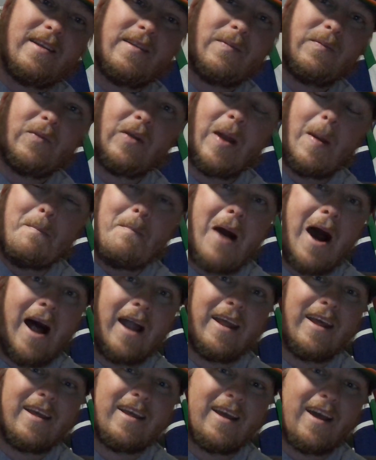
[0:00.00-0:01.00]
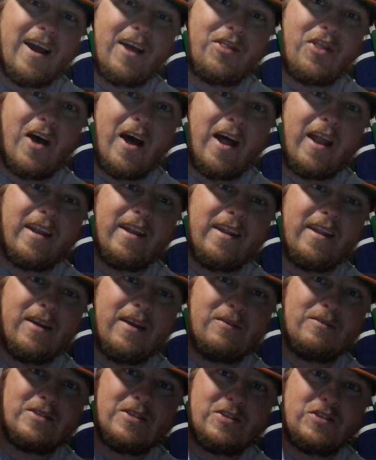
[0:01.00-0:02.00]
When I bought it, I thought it
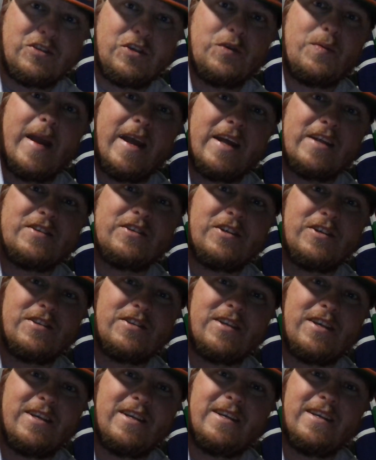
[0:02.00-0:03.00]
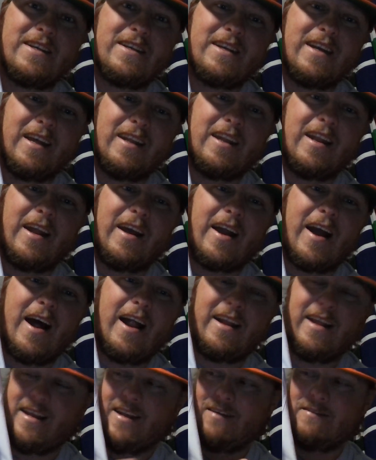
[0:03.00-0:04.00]
was a Subban jersey, and then I
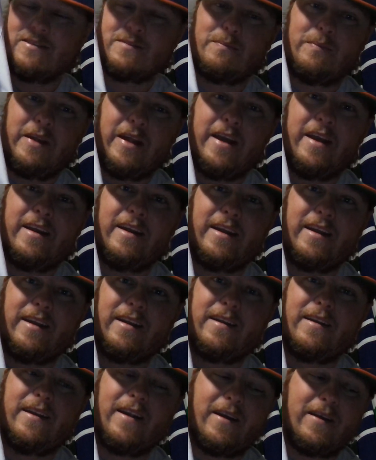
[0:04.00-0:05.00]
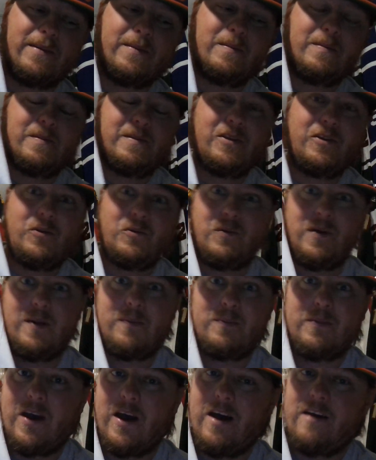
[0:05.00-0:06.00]
got it and it was blank and a little
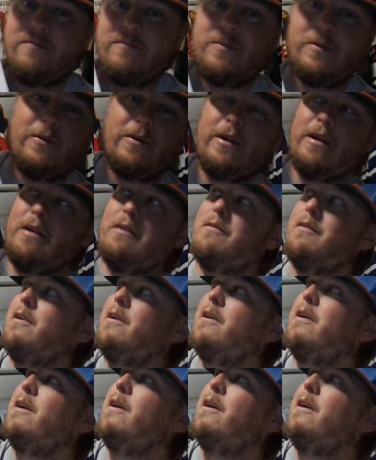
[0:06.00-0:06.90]
ripped off, but whatever.